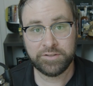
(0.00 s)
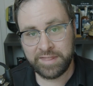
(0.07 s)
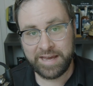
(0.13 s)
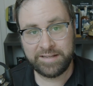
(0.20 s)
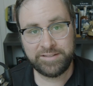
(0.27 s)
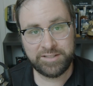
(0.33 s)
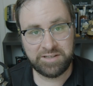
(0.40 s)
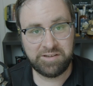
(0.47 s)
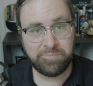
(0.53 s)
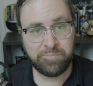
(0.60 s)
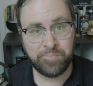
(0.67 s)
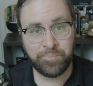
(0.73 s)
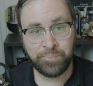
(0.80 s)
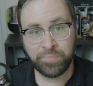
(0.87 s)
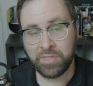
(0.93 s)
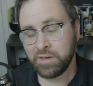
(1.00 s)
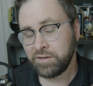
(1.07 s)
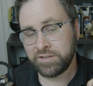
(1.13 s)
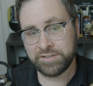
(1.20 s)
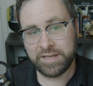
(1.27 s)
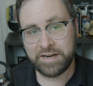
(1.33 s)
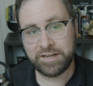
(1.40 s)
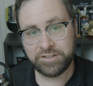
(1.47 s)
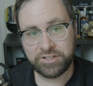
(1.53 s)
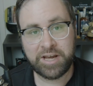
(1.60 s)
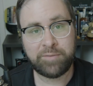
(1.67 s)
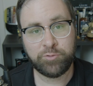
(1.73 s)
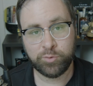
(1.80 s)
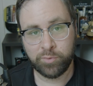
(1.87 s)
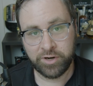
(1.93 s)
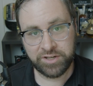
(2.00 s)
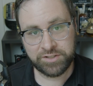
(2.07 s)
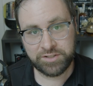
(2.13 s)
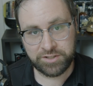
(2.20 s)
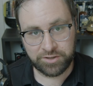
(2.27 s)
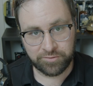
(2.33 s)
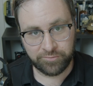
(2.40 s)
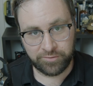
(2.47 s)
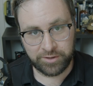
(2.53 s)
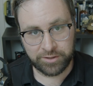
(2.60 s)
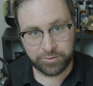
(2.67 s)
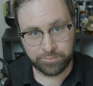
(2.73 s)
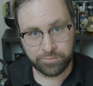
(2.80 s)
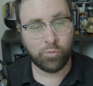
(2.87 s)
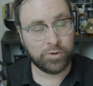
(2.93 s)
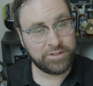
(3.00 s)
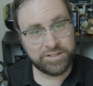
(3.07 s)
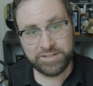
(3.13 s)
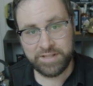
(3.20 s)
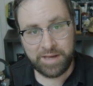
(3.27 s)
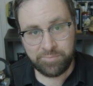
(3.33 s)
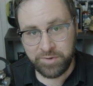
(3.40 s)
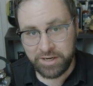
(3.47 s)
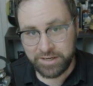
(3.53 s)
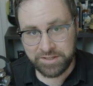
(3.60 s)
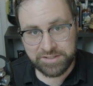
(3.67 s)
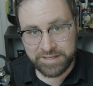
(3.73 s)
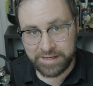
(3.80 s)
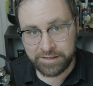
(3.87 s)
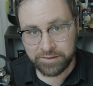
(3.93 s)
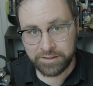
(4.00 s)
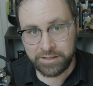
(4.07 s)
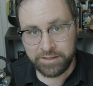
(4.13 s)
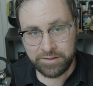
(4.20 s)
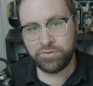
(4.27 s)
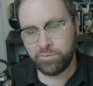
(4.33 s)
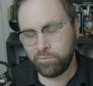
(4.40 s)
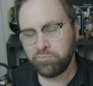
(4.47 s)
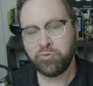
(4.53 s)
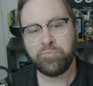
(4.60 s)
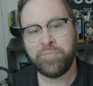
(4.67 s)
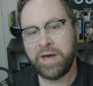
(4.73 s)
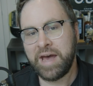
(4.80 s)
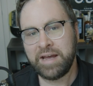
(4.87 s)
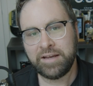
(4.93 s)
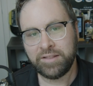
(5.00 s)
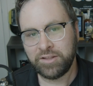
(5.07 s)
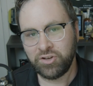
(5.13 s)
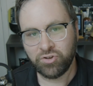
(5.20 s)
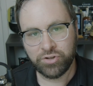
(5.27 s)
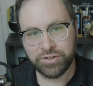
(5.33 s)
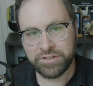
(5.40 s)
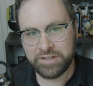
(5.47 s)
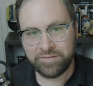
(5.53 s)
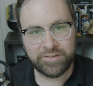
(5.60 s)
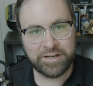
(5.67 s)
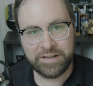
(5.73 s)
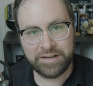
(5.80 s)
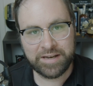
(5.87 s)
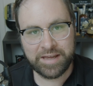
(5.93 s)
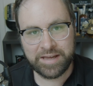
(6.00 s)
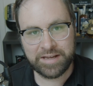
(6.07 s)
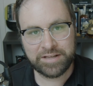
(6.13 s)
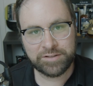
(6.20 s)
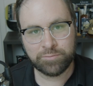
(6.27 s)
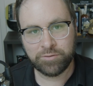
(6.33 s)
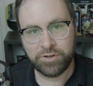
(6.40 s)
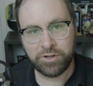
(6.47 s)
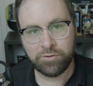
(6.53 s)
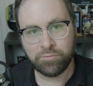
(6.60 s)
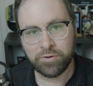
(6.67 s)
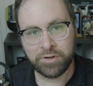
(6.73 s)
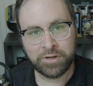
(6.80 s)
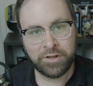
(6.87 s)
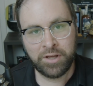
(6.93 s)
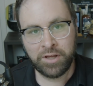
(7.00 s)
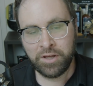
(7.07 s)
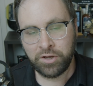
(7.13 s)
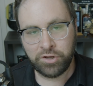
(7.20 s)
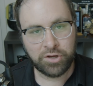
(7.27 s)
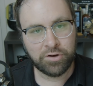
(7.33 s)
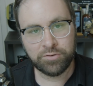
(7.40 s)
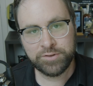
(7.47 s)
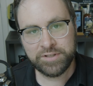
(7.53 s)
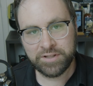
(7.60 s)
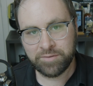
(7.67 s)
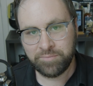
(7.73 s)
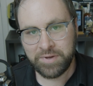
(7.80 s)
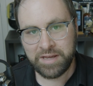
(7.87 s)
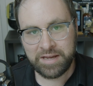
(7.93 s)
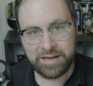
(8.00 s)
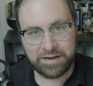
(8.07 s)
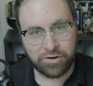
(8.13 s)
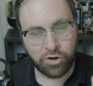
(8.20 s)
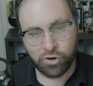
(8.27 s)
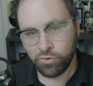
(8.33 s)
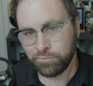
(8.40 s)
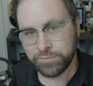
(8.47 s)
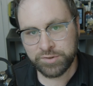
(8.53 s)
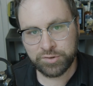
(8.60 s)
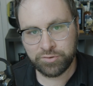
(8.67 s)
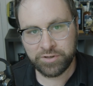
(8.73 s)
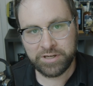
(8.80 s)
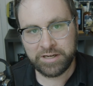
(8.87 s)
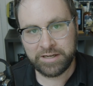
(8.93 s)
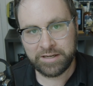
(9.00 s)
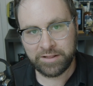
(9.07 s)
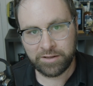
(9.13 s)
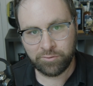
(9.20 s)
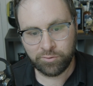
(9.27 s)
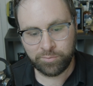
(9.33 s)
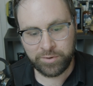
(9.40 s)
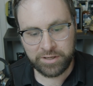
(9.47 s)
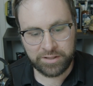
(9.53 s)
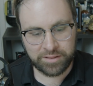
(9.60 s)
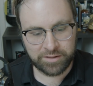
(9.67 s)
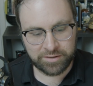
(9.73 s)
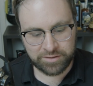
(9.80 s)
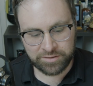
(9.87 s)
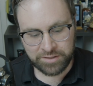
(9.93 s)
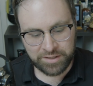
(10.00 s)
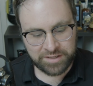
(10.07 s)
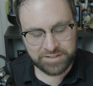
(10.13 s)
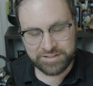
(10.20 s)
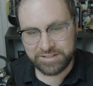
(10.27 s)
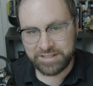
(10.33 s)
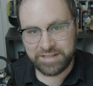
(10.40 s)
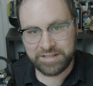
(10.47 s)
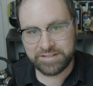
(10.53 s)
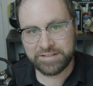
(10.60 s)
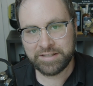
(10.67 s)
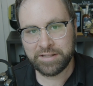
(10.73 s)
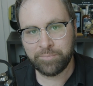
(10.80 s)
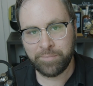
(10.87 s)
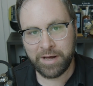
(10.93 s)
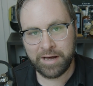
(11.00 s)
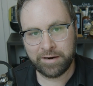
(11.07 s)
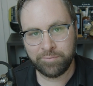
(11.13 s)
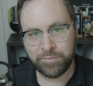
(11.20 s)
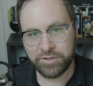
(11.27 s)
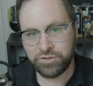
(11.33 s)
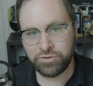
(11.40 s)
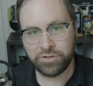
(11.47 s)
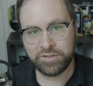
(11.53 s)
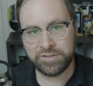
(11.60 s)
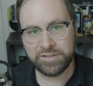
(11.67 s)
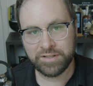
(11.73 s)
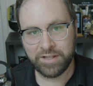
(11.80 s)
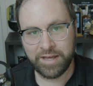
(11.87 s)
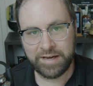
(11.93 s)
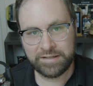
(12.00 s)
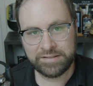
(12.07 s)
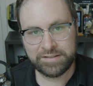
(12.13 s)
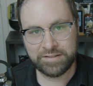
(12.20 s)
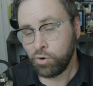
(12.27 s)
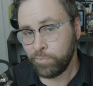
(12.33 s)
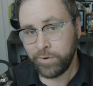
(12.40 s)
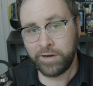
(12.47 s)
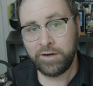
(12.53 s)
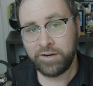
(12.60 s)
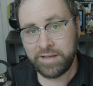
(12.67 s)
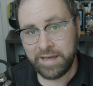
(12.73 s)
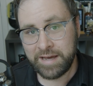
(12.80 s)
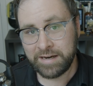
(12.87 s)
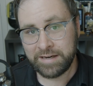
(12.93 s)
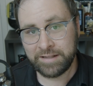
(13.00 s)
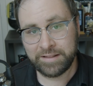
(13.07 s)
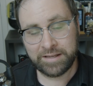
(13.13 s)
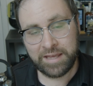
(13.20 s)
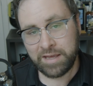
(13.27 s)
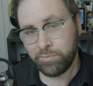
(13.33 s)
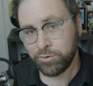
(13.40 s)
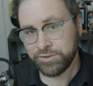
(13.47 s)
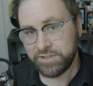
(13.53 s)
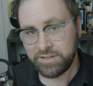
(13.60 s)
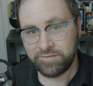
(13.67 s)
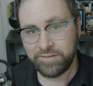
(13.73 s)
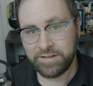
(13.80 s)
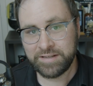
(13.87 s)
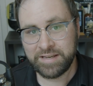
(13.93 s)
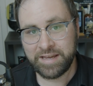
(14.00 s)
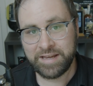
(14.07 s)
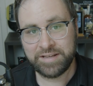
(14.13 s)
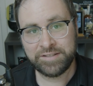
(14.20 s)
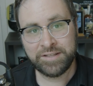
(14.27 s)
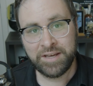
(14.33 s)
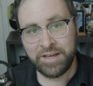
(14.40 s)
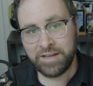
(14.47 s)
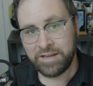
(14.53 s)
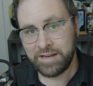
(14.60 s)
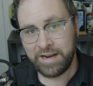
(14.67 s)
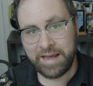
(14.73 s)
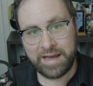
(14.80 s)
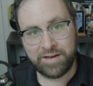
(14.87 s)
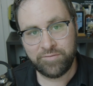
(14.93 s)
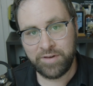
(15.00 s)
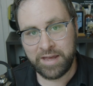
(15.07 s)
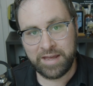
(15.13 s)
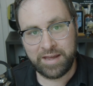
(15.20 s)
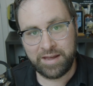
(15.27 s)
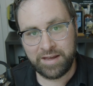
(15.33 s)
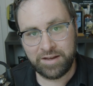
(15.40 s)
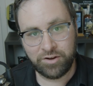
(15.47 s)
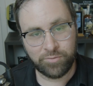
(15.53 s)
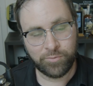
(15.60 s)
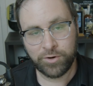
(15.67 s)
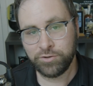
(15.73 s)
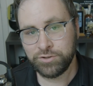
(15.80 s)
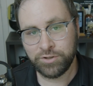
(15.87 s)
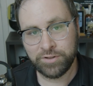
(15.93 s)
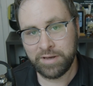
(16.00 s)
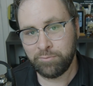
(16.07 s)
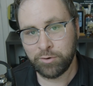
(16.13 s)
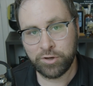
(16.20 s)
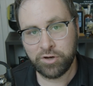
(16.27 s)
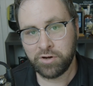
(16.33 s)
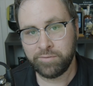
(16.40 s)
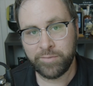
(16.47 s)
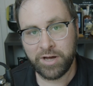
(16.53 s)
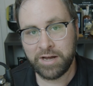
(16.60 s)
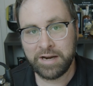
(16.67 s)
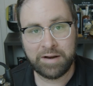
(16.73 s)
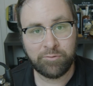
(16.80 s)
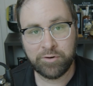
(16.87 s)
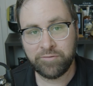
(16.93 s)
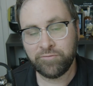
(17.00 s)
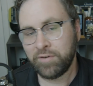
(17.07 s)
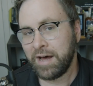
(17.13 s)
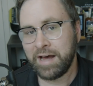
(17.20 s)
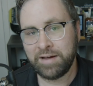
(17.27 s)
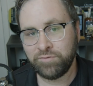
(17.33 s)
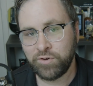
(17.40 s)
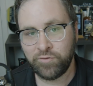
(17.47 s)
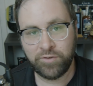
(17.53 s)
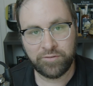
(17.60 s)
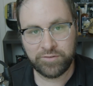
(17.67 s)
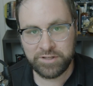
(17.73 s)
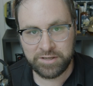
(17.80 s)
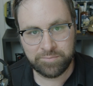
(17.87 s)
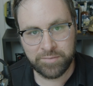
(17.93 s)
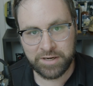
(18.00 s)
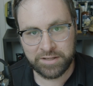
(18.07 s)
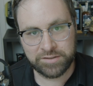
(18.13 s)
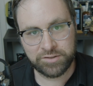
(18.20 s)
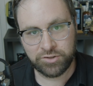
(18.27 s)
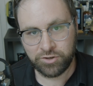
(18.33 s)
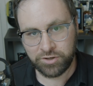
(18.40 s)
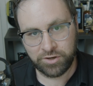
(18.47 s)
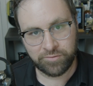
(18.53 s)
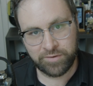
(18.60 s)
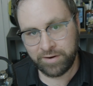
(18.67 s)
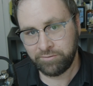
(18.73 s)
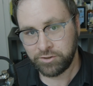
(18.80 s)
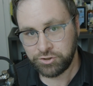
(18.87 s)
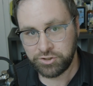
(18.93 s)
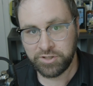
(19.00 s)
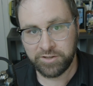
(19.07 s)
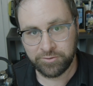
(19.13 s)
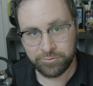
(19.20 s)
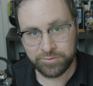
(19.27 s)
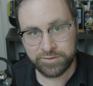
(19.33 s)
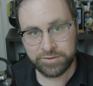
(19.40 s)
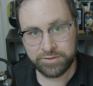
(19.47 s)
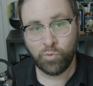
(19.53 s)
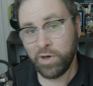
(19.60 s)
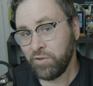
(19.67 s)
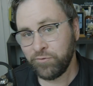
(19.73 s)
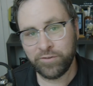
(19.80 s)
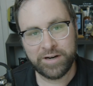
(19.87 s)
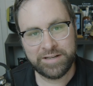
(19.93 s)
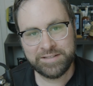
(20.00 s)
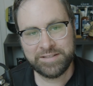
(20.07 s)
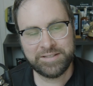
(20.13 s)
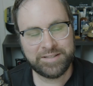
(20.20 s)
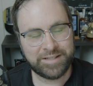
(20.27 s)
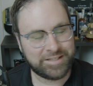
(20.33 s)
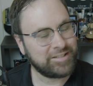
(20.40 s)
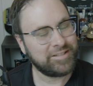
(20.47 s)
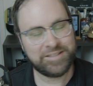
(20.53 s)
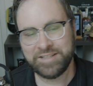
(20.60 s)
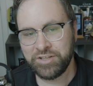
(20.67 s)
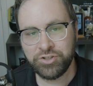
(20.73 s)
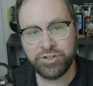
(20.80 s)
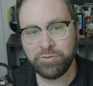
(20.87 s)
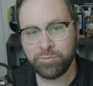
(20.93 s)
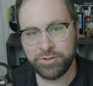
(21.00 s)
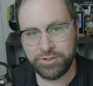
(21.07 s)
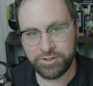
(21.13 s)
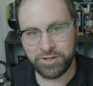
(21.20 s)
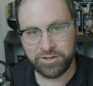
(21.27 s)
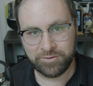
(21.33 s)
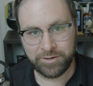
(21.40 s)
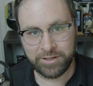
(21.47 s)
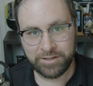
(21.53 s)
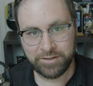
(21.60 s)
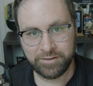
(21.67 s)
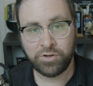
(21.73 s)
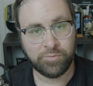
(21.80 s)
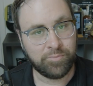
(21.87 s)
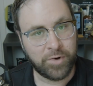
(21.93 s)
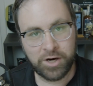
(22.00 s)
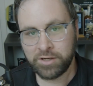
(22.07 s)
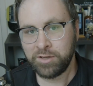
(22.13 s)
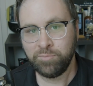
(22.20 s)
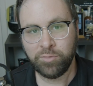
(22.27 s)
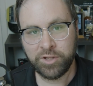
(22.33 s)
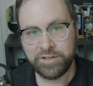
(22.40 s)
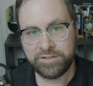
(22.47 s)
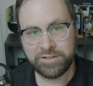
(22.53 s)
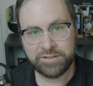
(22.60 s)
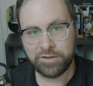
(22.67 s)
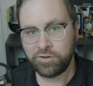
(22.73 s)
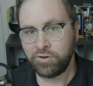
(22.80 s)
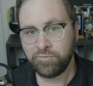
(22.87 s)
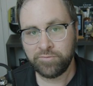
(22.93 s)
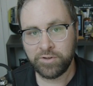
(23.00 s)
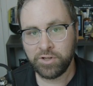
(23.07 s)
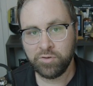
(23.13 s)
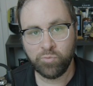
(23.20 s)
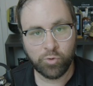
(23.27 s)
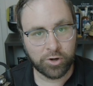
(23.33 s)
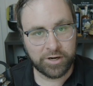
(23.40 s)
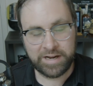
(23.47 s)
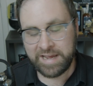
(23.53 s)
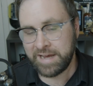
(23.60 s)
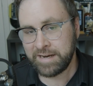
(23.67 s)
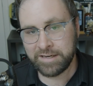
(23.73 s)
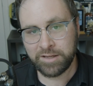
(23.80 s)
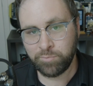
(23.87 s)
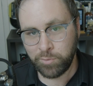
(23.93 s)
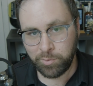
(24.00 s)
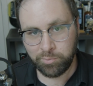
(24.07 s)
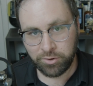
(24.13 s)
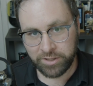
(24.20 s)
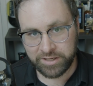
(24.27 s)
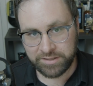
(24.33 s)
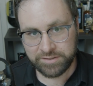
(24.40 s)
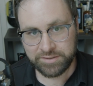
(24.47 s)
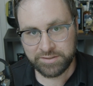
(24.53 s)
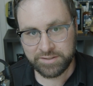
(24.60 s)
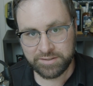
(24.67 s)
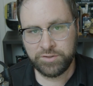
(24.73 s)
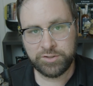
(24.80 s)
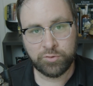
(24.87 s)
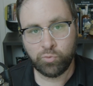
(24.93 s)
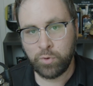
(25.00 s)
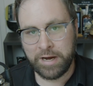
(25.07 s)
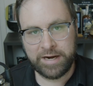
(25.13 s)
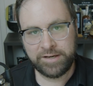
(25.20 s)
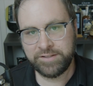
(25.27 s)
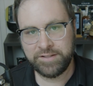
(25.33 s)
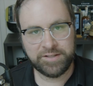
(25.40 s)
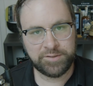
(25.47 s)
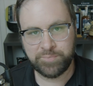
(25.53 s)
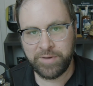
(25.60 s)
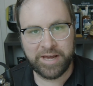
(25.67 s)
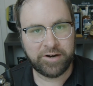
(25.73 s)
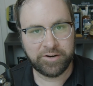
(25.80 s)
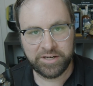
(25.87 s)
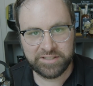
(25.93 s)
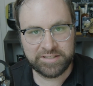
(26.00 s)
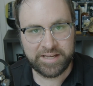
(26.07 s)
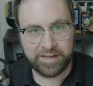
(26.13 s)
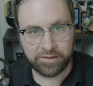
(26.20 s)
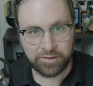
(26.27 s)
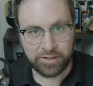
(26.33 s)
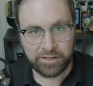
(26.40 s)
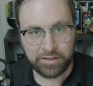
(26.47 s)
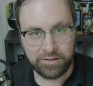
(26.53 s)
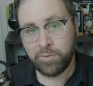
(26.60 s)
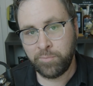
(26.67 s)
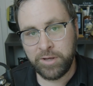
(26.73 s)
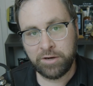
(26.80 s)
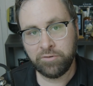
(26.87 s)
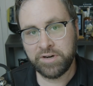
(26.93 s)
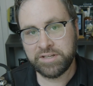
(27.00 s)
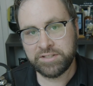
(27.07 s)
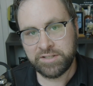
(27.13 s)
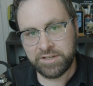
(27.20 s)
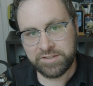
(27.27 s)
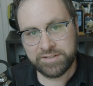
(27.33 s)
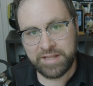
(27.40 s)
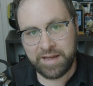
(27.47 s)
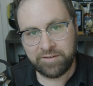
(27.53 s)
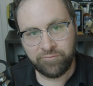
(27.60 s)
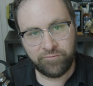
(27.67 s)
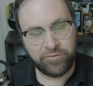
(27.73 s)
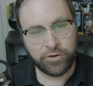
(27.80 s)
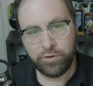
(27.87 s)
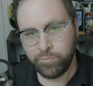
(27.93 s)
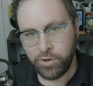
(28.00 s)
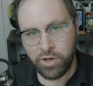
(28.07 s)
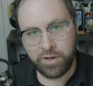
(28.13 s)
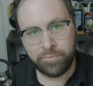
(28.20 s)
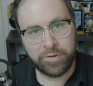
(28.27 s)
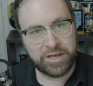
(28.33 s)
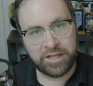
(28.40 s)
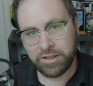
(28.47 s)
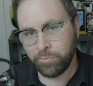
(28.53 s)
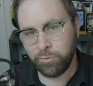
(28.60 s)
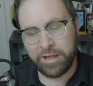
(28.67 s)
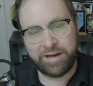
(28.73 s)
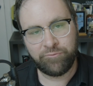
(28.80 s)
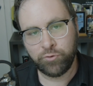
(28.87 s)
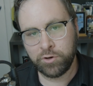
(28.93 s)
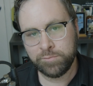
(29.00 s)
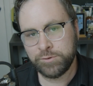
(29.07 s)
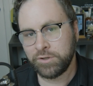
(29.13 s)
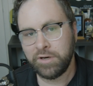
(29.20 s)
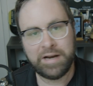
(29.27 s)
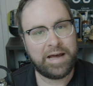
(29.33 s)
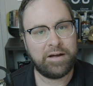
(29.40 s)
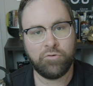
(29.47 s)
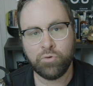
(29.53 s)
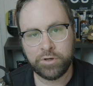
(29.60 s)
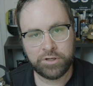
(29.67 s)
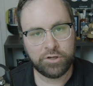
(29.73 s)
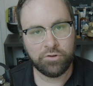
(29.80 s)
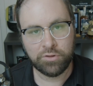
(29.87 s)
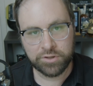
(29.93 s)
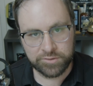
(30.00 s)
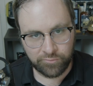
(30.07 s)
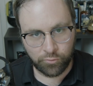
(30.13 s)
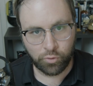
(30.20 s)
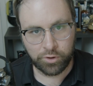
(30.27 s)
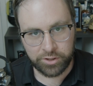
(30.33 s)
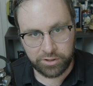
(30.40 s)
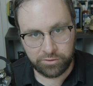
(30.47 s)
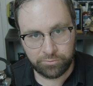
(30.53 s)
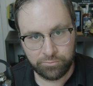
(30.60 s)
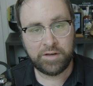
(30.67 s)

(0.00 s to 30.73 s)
That tip is adding chapter breaks to your film. What does that mean exactly? Do you remember back in the old DVD days when you would go to the main home screen and there would be the scenes at the bottom that you could select? Or better yet, in the cable TV days, you'd have a commercial that would come on every 5 to 15 minutes during your favorite shows. Well, friends, that's essentially what you're doing. You're marking places on your film where an ad can be placed. So why does this matter exactly? The big reason is that Filmhub and the platforms are not going to do this for you.